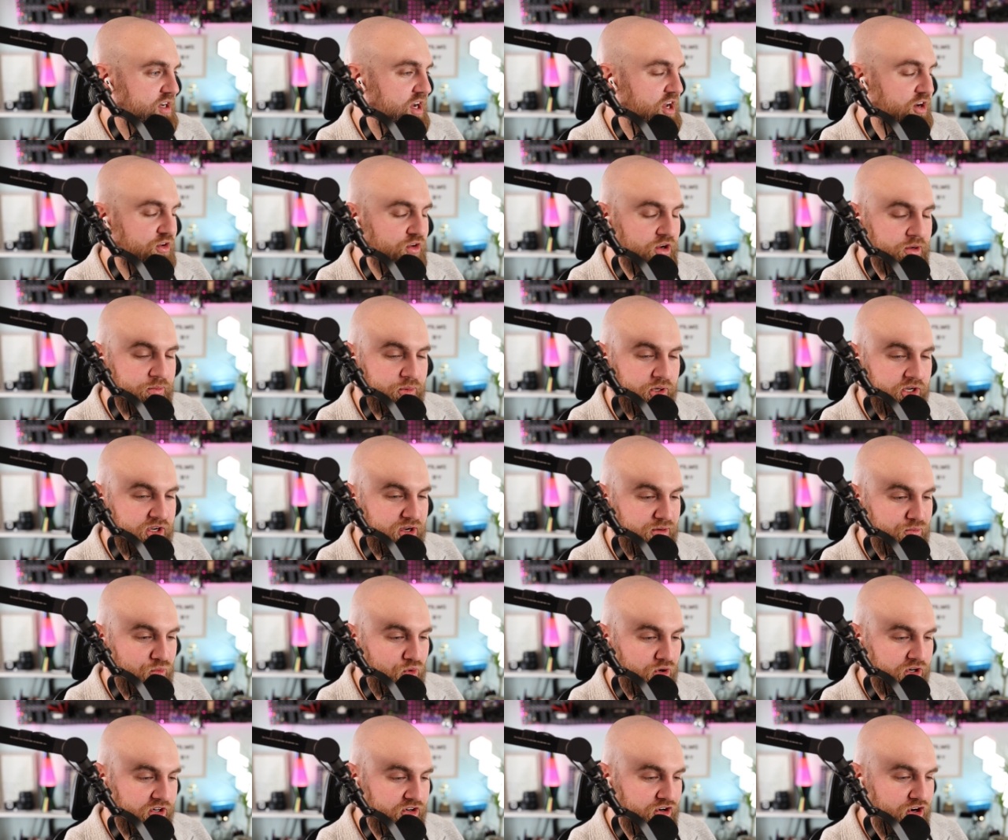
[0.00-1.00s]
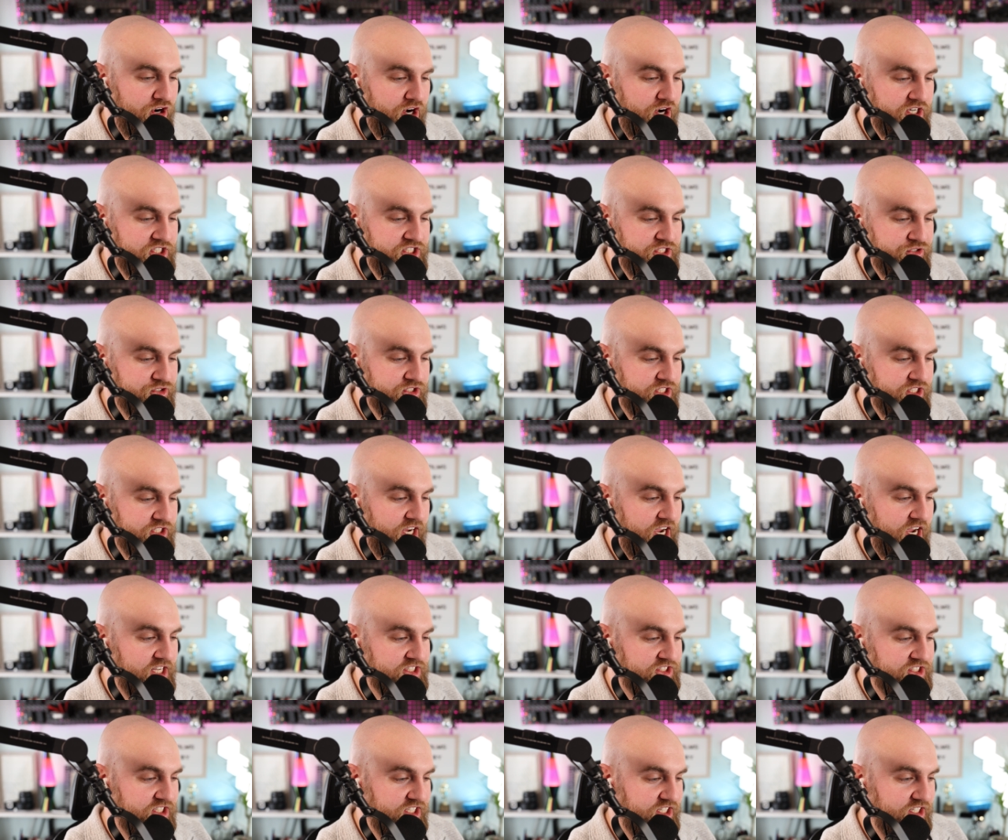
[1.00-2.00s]
do I become more creative?" She was like
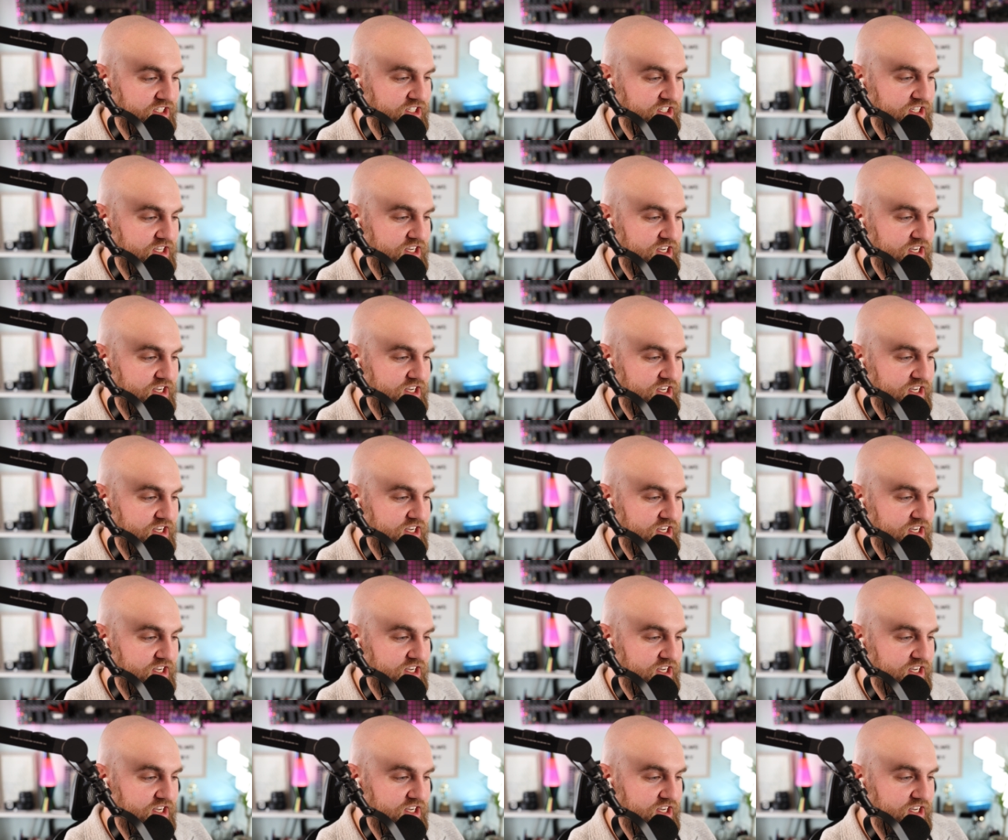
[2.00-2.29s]
asking